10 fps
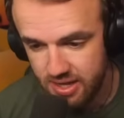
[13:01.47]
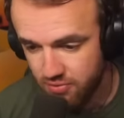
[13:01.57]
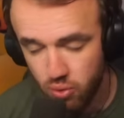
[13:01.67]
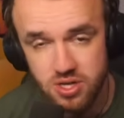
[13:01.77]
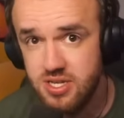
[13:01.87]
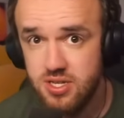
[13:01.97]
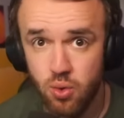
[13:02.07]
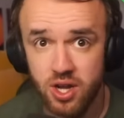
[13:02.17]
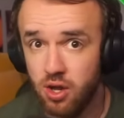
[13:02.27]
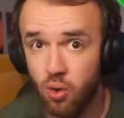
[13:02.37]
of course, is
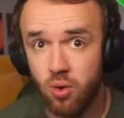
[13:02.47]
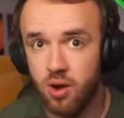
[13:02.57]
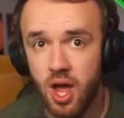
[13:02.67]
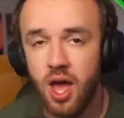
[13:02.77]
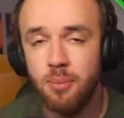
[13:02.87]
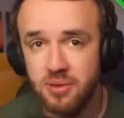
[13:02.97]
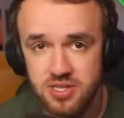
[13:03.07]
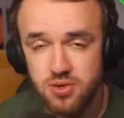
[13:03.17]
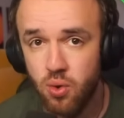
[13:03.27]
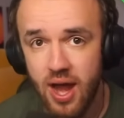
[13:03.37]
going to aura up and
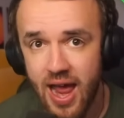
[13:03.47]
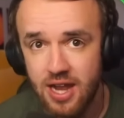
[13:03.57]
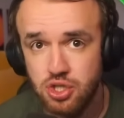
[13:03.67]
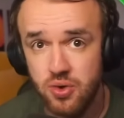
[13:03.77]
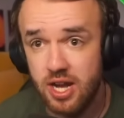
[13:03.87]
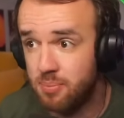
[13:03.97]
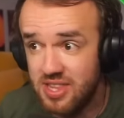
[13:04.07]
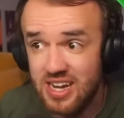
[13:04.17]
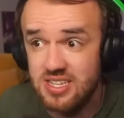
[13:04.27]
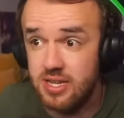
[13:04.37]
score a hat trick, but
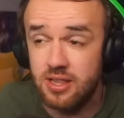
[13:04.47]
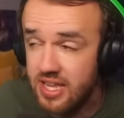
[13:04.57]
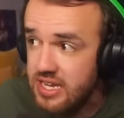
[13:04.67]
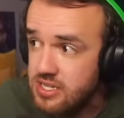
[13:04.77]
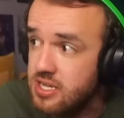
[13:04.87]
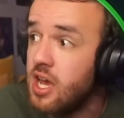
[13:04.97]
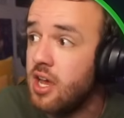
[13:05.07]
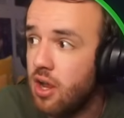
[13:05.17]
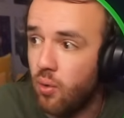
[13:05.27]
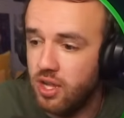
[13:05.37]
that is at least
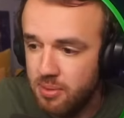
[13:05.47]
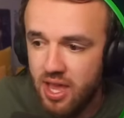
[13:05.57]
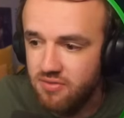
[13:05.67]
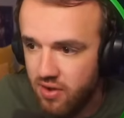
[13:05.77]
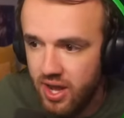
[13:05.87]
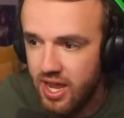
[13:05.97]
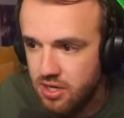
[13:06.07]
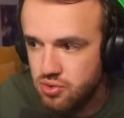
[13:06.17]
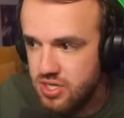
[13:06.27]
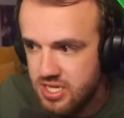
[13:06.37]
going to be a very
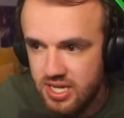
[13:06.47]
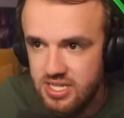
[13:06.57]
interesting